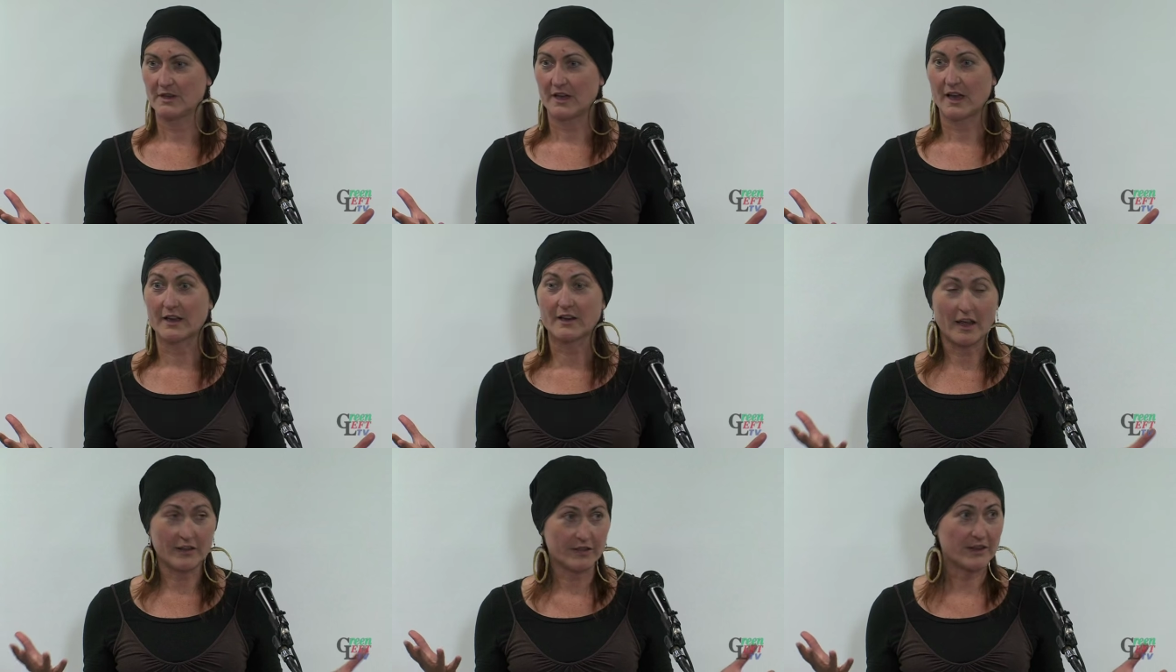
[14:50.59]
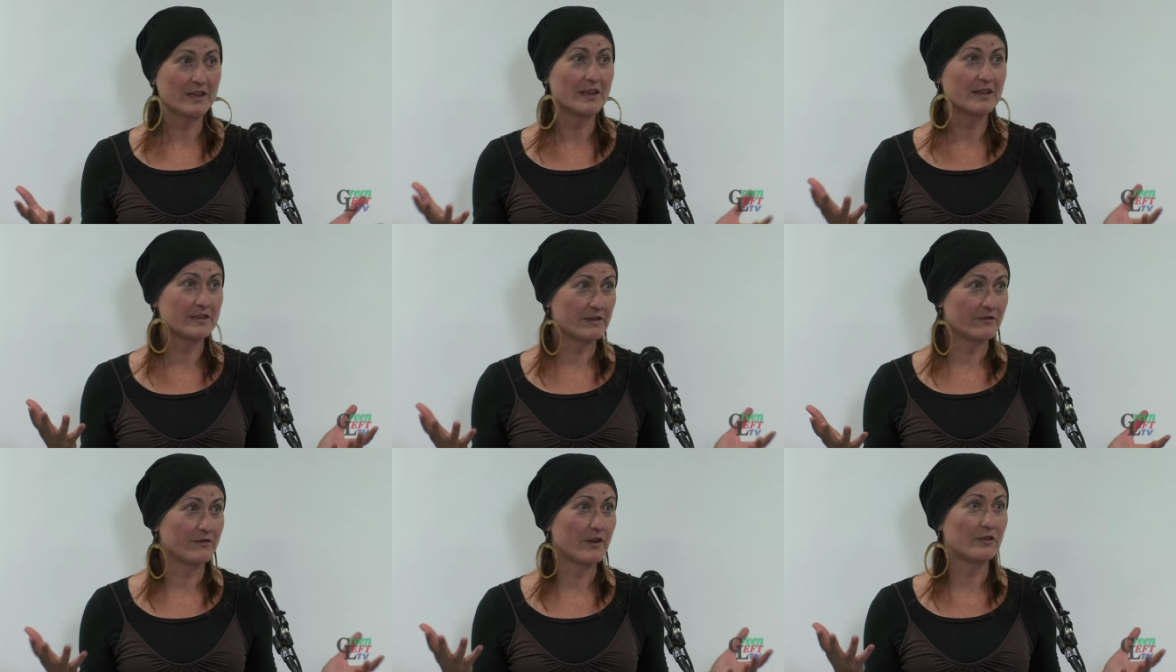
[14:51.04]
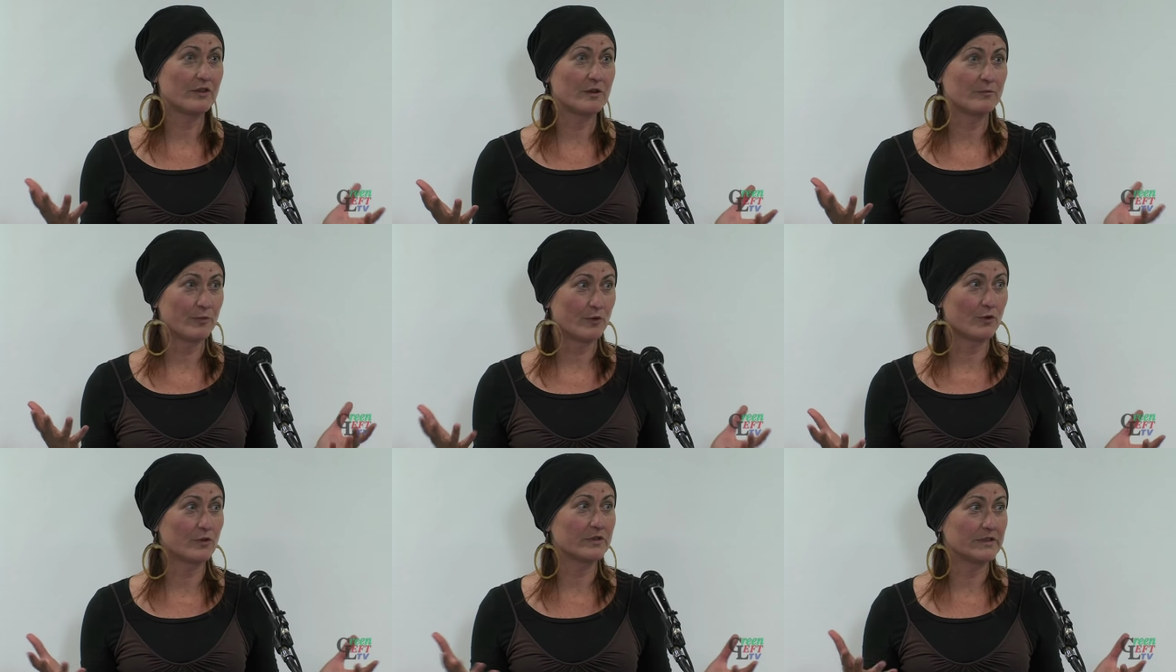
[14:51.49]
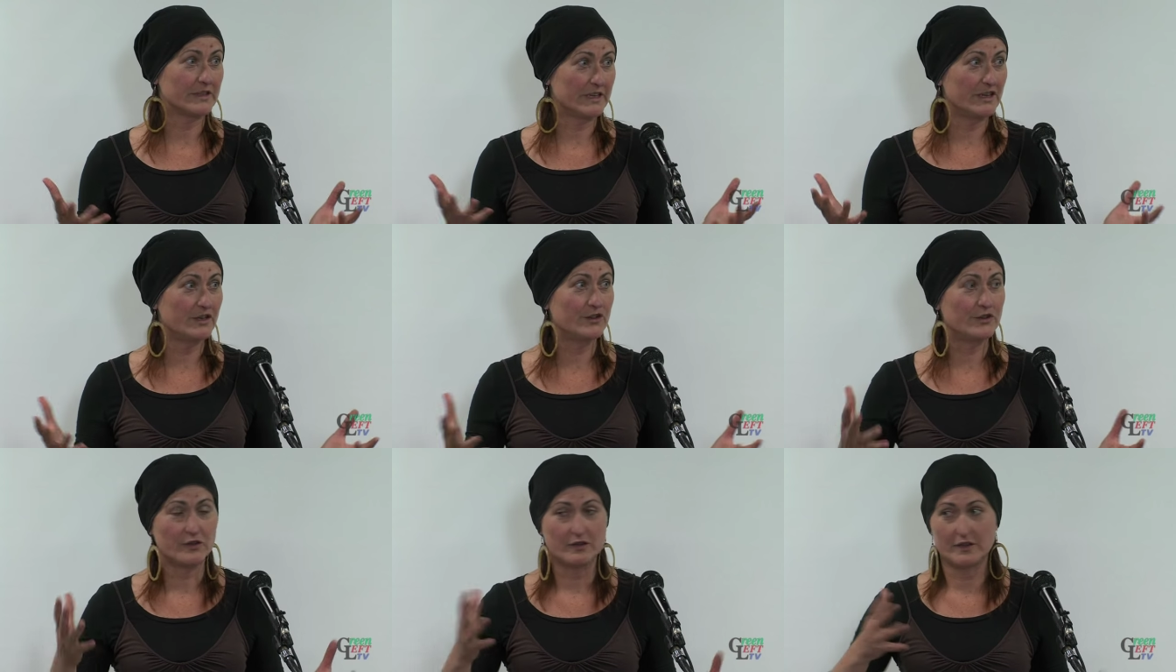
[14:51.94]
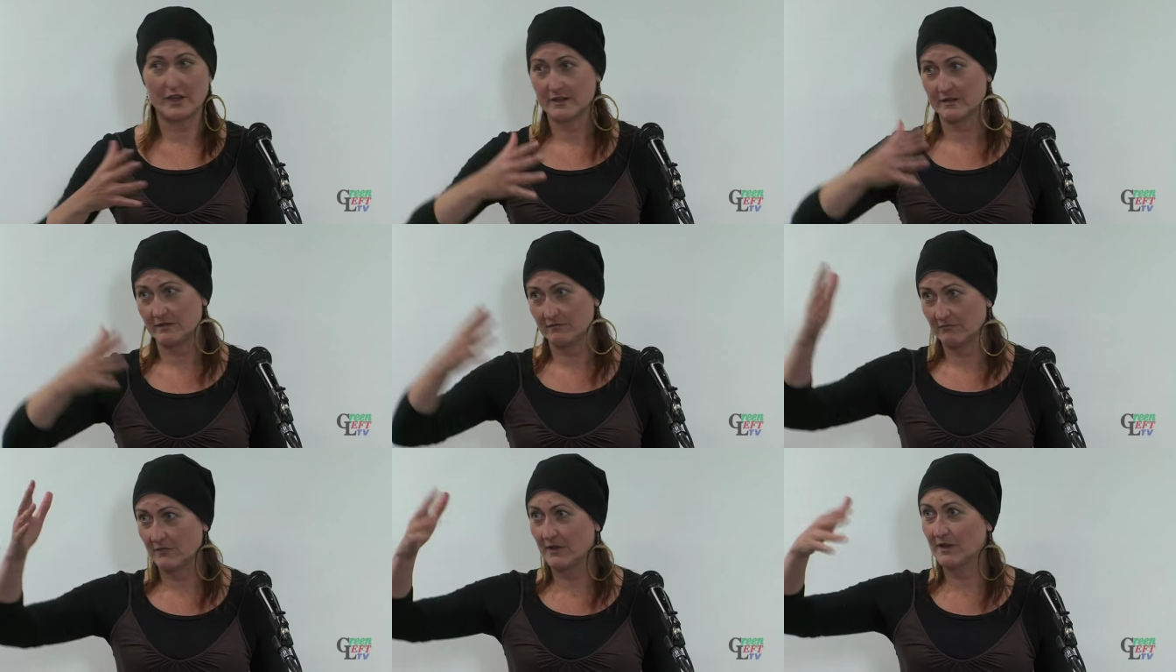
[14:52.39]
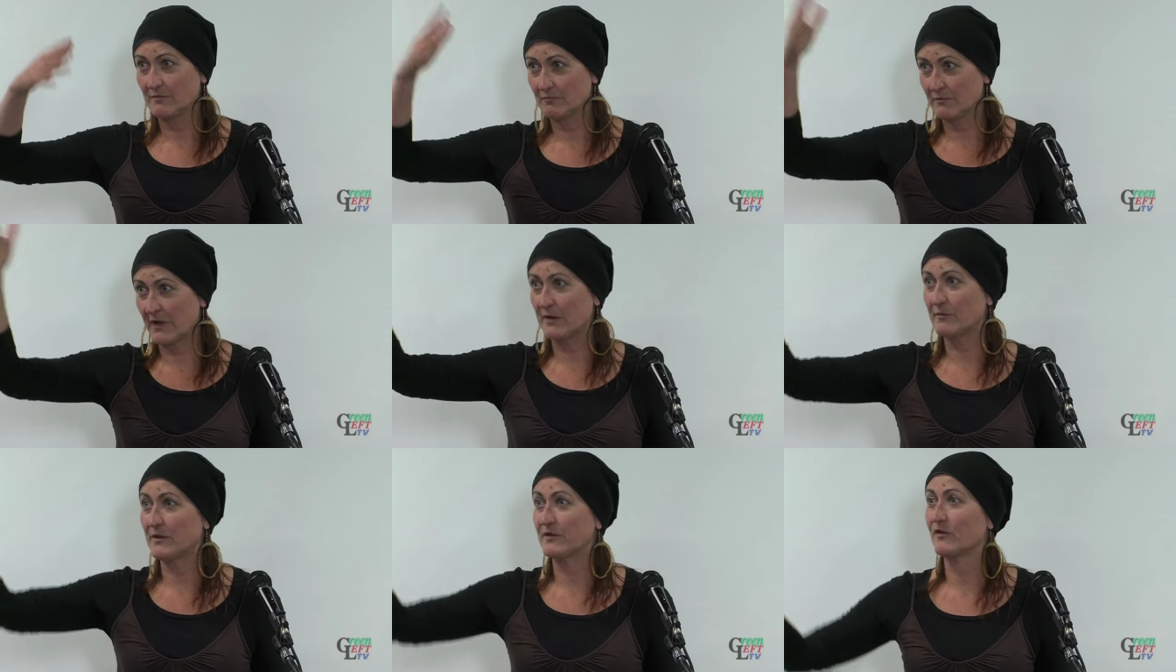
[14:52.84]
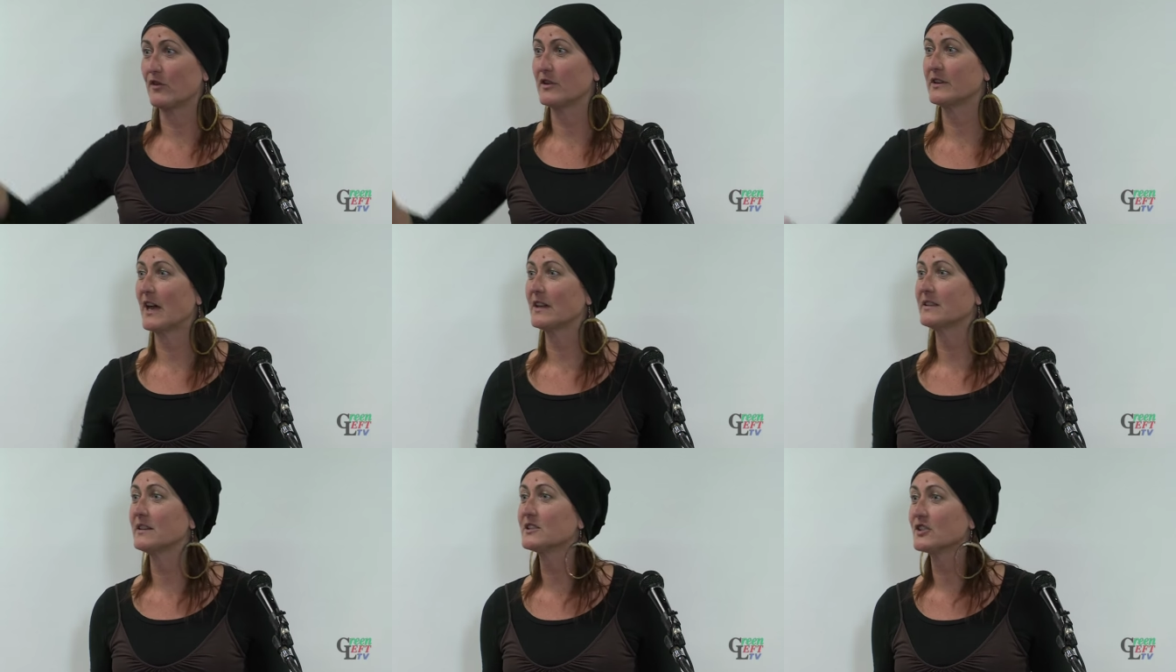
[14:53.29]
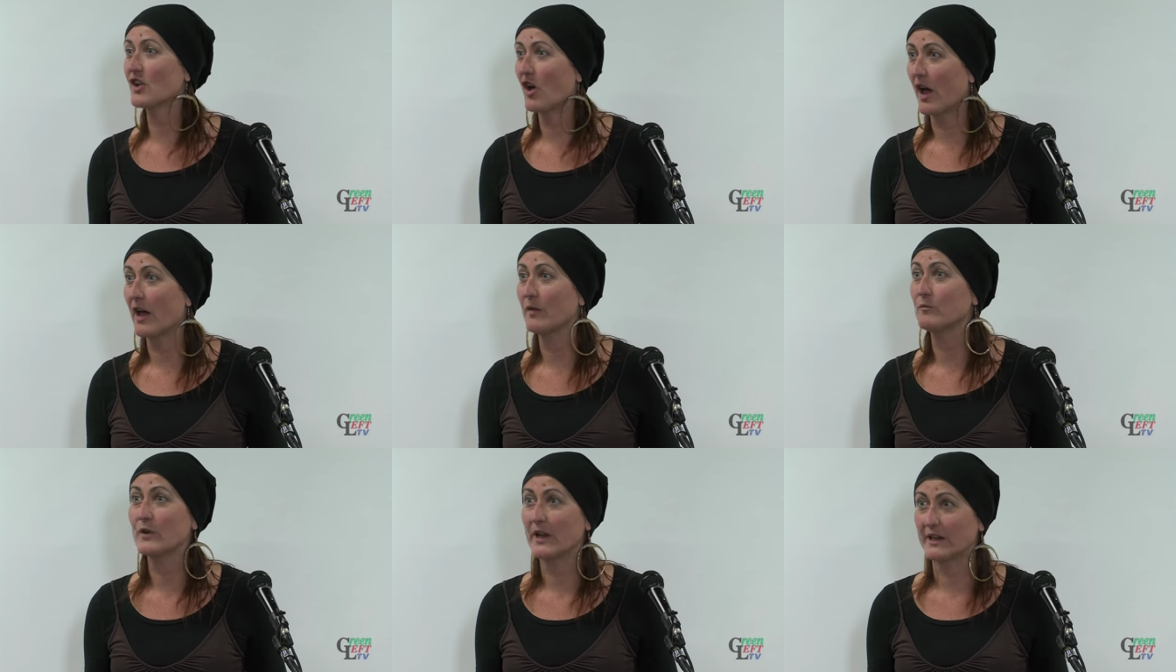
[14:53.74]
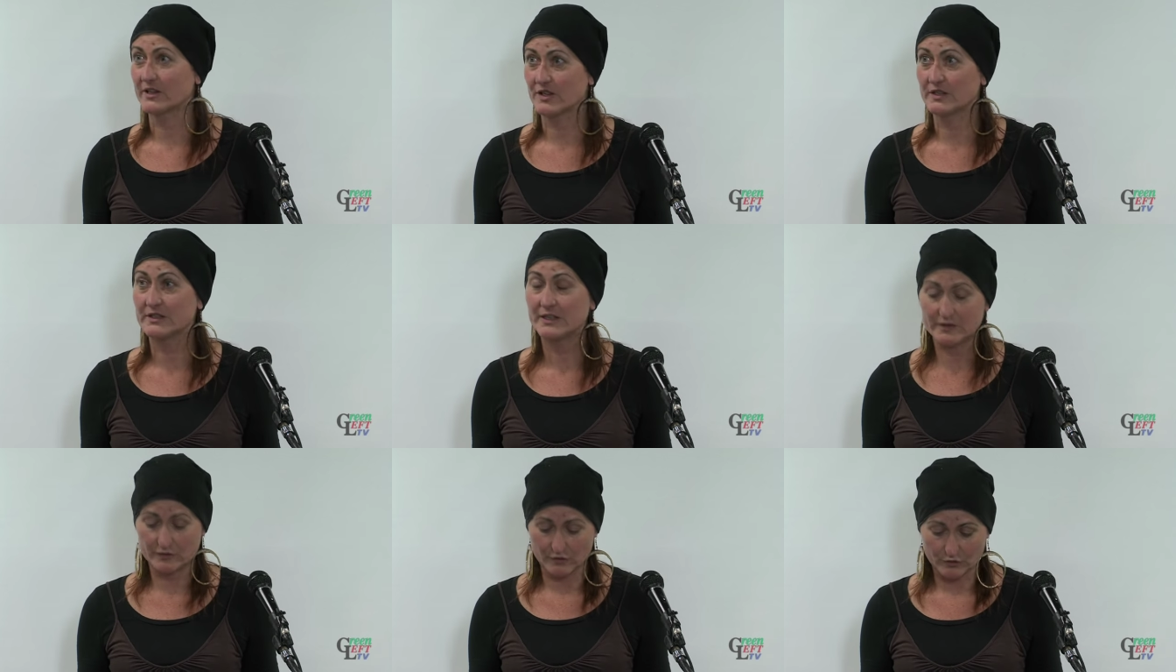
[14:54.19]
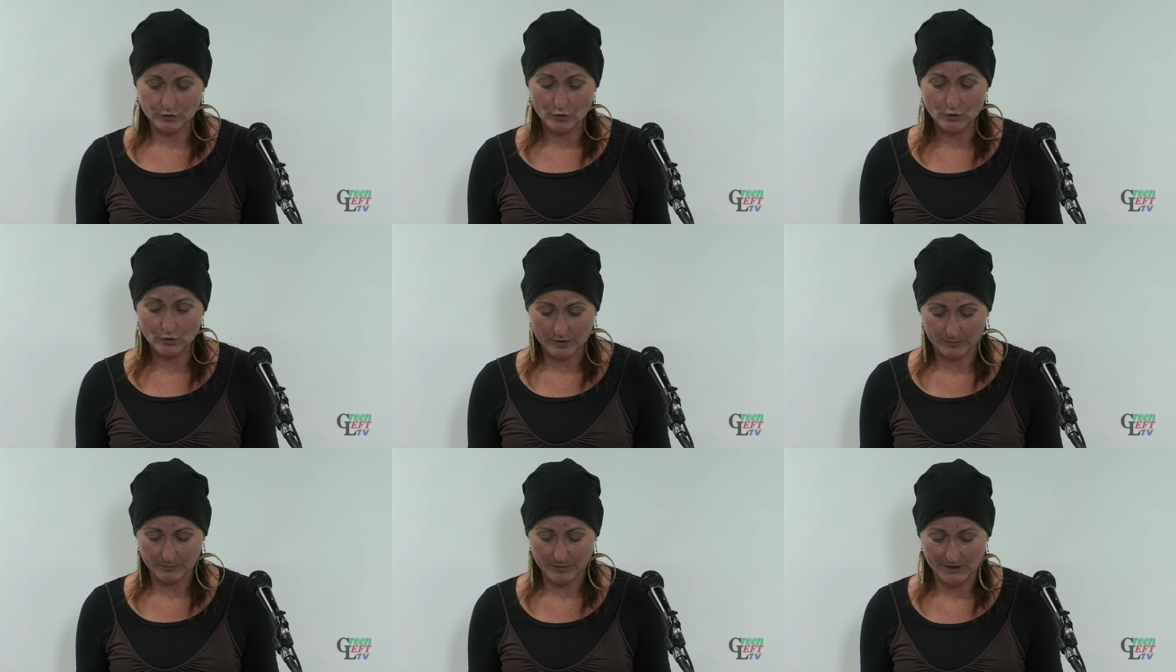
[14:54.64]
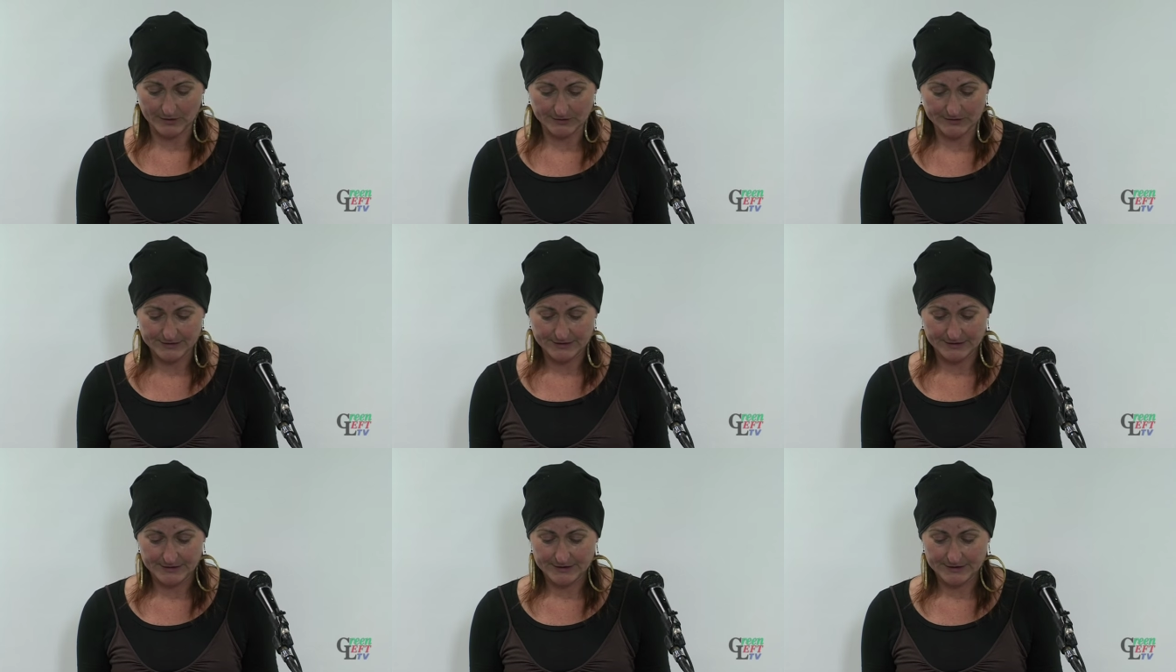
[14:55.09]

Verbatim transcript: And I think it's a very important issue that maybe for another time we actually need to talk about